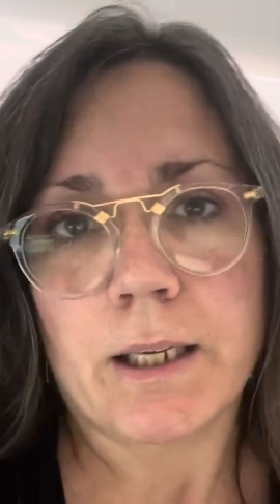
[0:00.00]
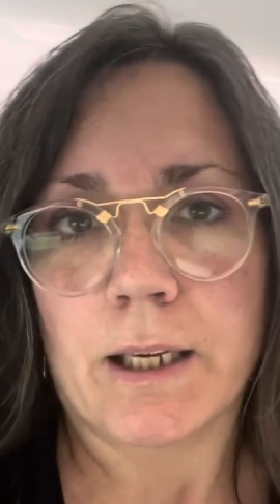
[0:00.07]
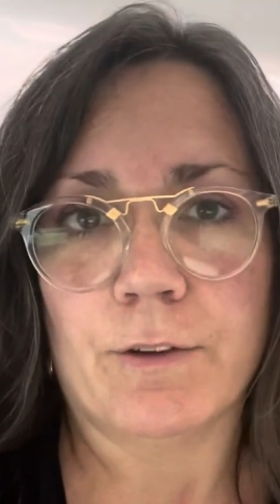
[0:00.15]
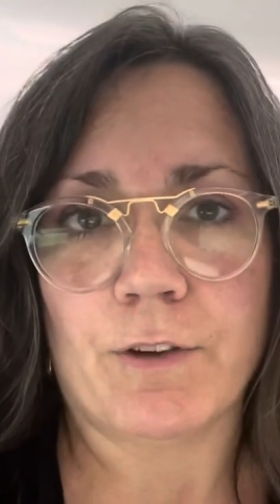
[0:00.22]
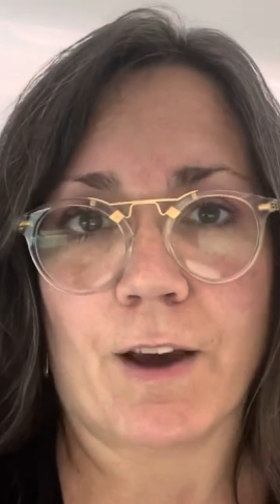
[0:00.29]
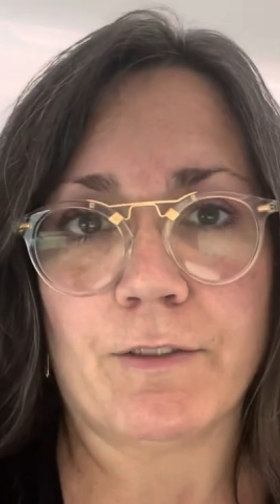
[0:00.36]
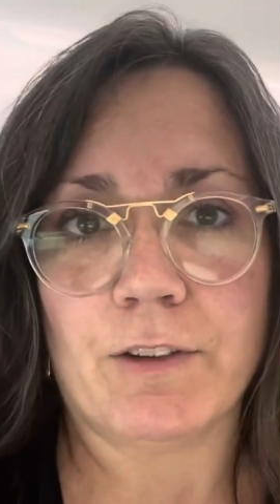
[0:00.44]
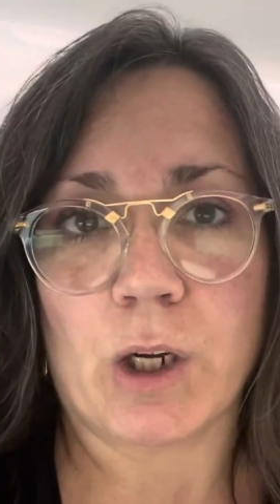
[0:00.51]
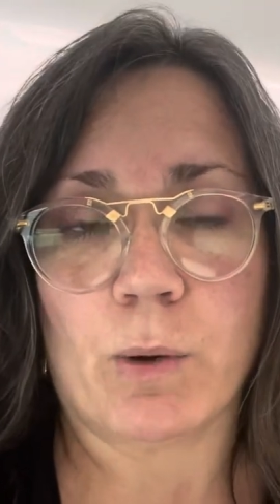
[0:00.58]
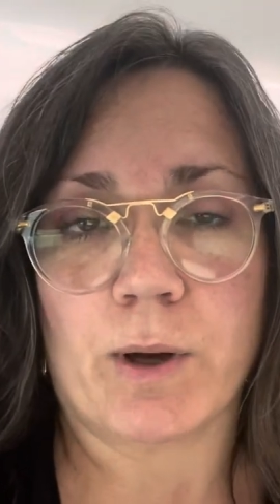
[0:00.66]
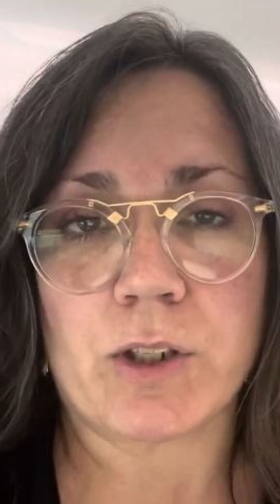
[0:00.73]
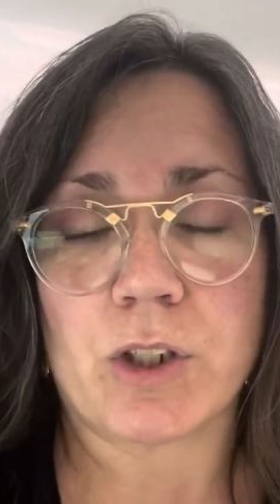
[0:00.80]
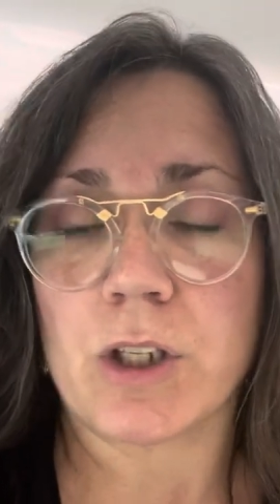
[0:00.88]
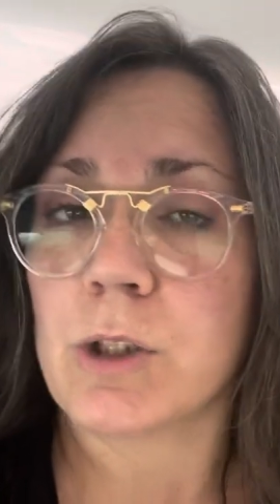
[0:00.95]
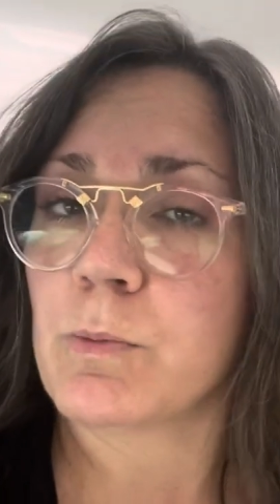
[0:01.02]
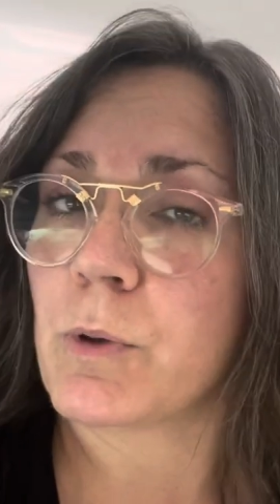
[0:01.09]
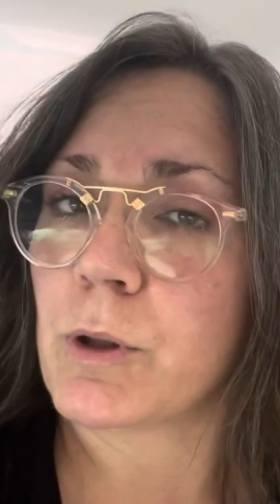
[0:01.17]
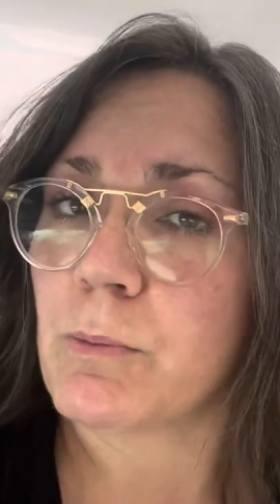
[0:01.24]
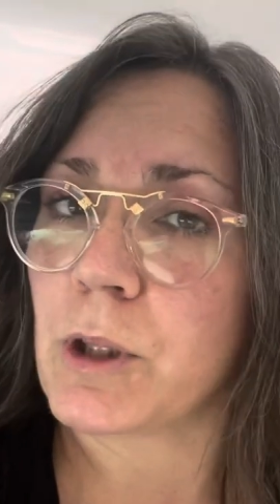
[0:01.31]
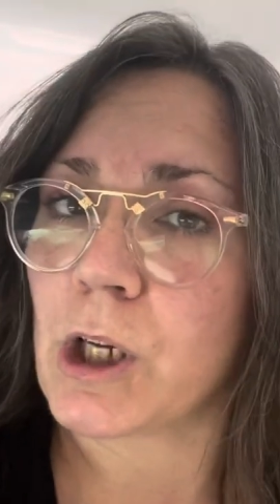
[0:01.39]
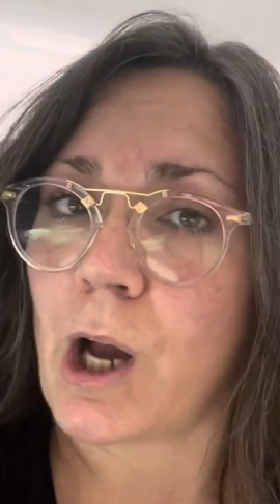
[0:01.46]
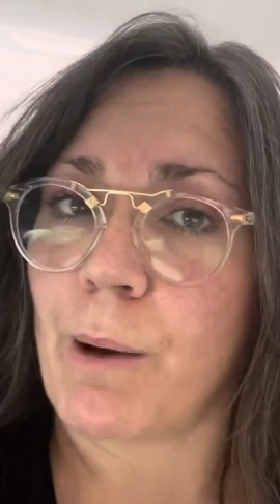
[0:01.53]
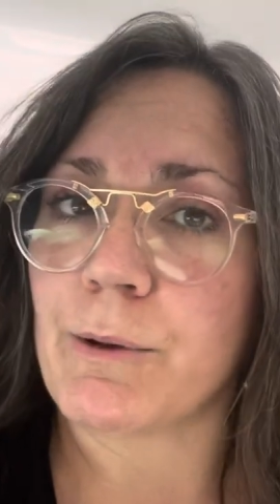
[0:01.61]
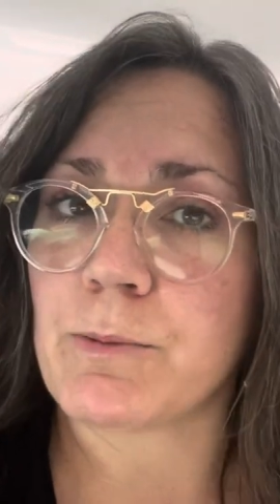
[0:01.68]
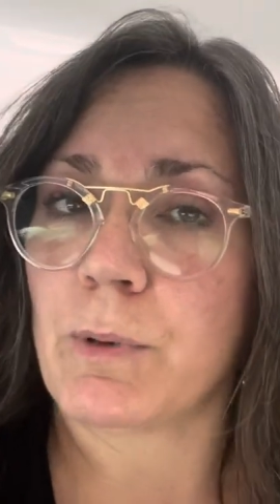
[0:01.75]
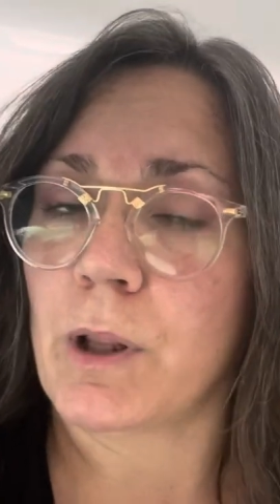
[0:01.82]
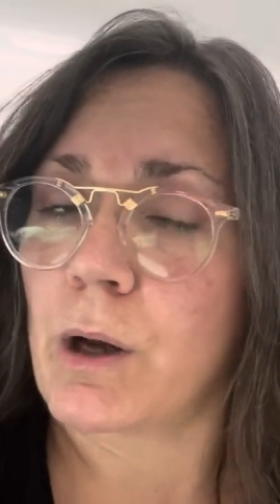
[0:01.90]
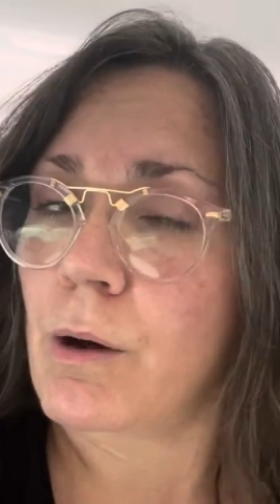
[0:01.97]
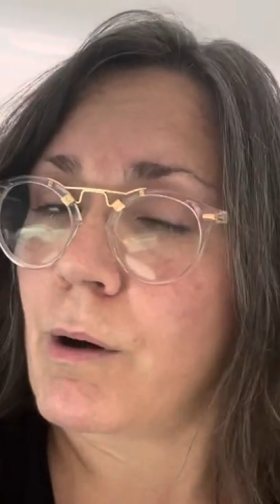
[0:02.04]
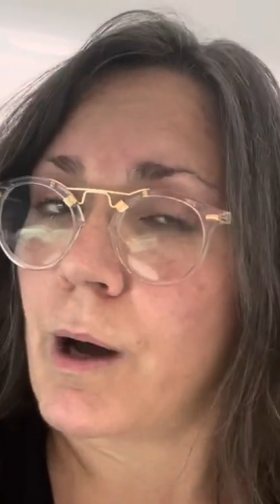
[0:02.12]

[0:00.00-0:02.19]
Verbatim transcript: If you have any questions, put them in the comments below.